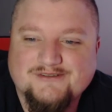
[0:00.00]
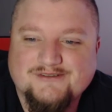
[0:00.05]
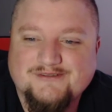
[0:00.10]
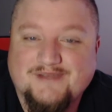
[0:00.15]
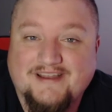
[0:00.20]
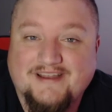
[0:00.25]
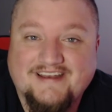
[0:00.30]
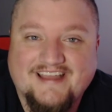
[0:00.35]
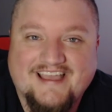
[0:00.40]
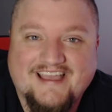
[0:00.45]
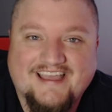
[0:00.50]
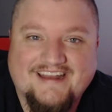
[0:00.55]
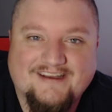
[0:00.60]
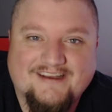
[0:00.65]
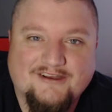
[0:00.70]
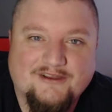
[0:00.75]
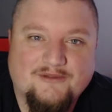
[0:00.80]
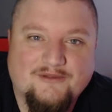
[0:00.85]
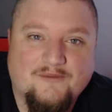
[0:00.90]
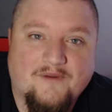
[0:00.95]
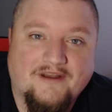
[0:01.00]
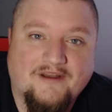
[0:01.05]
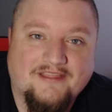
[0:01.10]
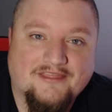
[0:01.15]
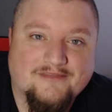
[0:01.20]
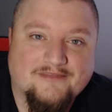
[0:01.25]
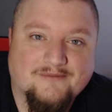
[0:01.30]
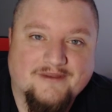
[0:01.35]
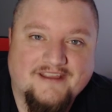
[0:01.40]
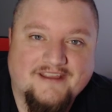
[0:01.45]
Do I not? Are you
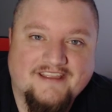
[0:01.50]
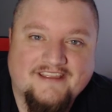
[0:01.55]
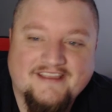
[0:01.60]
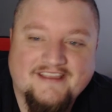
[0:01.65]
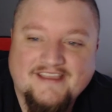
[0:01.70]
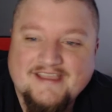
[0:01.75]
1-3